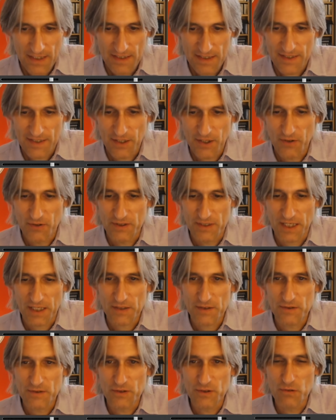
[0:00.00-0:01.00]
so
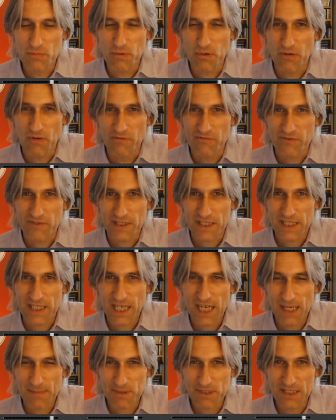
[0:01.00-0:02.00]
Daniel Dubov
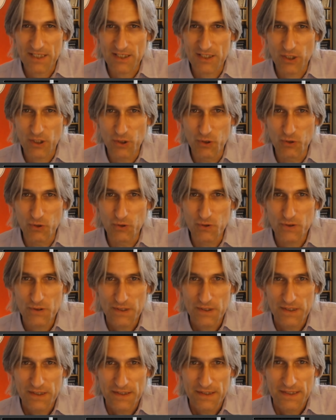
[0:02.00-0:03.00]
kept his cool
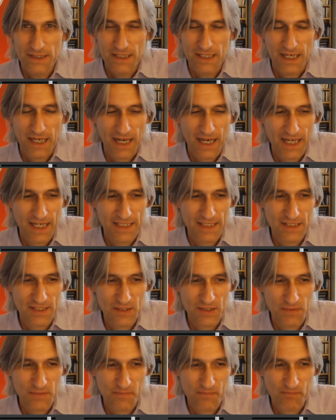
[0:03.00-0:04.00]

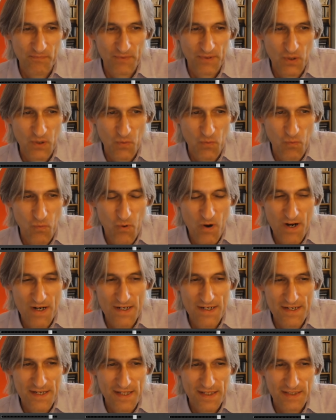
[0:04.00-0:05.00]
and
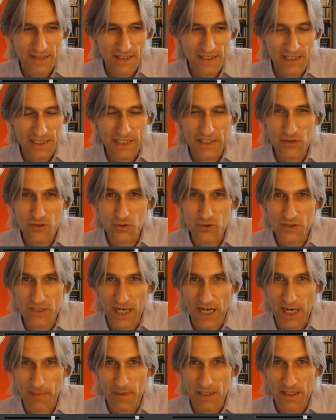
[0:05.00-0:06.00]
won the Lindores
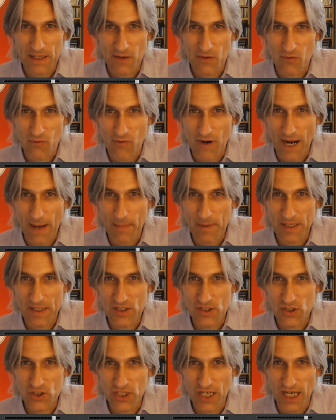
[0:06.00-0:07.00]
Abbey
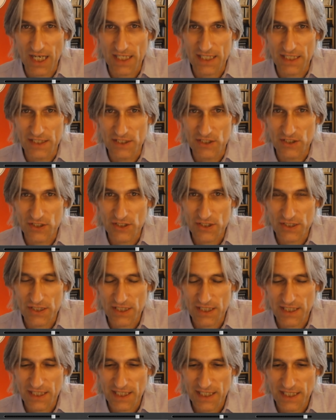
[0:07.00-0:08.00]
Rapid Challenge
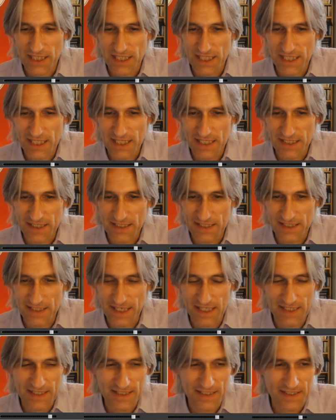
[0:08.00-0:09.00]
he
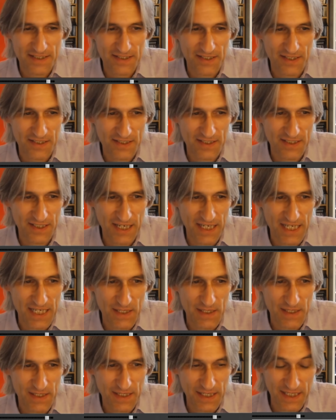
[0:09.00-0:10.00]
said
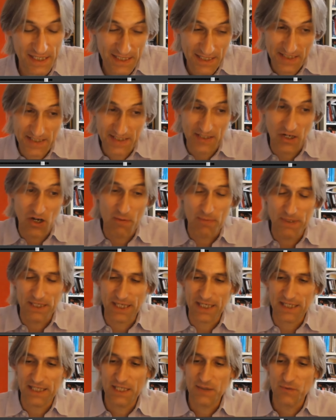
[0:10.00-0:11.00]
today in this
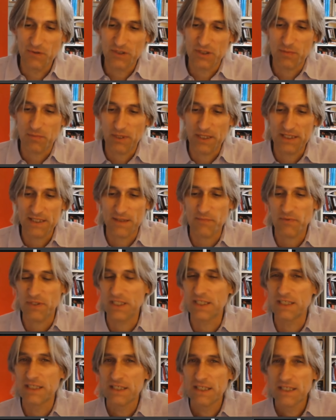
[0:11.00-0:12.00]
Armageddon he wants to play
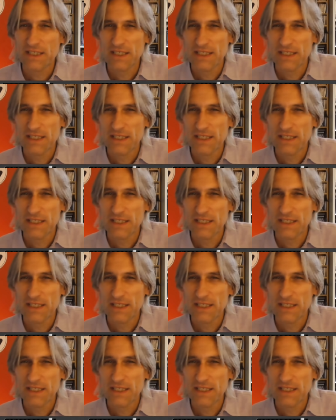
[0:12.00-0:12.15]
something